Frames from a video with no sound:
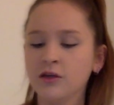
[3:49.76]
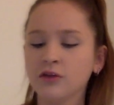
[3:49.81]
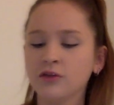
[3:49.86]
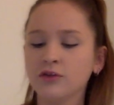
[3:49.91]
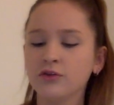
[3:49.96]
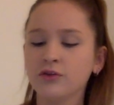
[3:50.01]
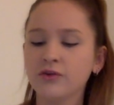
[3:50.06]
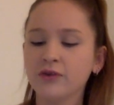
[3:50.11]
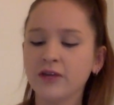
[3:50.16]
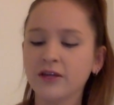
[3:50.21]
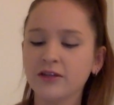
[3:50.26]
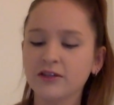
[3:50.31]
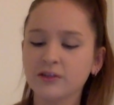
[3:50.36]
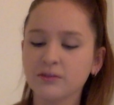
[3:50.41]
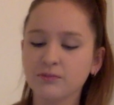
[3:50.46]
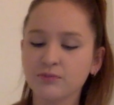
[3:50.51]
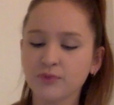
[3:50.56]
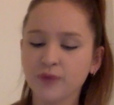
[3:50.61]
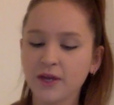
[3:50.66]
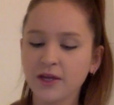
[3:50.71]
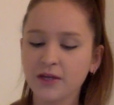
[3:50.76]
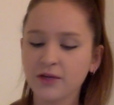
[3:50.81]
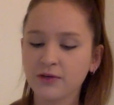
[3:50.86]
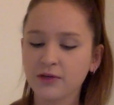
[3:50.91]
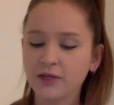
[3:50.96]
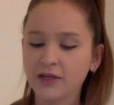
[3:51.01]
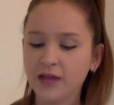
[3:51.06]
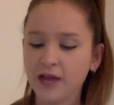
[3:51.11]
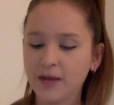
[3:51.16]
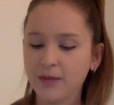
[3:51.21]
Luke held a bright
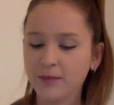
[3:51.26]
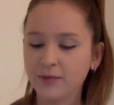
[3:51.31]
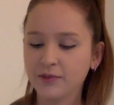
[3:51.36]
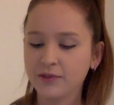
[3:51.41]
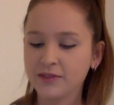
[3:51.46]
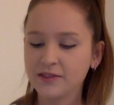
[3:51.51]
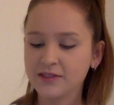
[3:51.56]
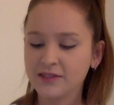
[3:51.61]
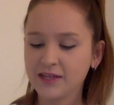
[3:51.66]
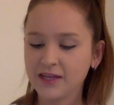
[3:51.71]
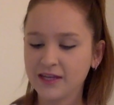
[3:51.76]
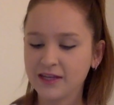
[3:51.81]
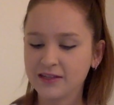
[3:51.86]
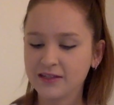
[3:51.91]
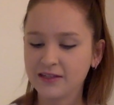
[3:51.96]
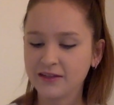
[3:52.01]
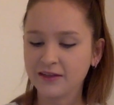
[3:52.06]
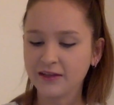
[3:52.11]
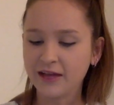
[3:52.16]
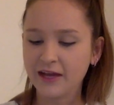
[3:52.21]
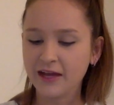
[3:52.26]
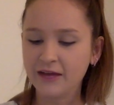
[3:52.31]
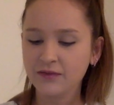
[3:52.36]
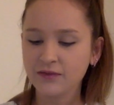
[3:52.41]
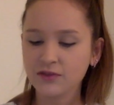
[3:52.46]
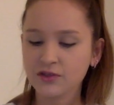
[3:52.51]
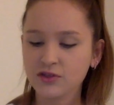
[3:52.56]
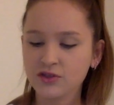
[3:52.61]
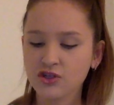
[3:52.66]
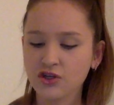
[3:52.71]
green apple in his hand and
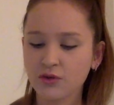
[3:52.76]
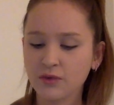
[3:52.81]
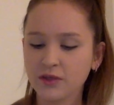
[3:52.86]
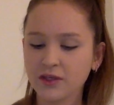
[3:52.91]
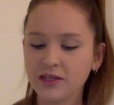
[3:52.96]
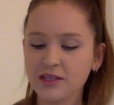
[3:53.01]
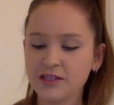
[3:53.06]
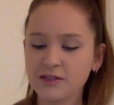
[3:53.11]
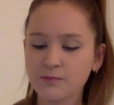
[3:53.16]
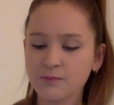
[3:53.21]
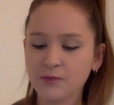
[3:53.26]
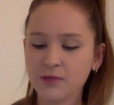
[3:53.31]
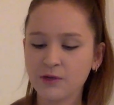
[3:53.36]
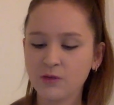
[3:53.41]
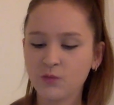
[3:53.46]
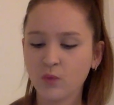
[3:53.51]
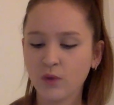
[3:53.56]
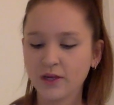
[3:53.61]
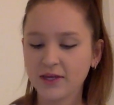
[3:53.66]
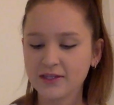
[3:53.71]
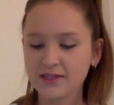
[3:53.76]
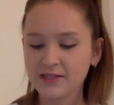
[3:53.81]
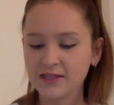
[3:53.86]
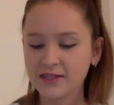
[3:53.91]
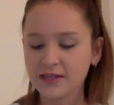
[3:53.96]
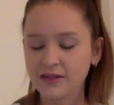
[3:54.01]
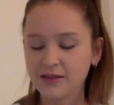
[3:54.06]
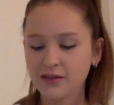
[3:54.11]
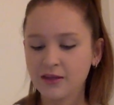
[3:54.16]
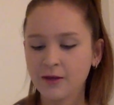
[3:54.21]
laughed, showing his big white
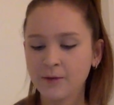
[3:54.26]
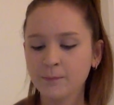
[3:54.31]
teeth.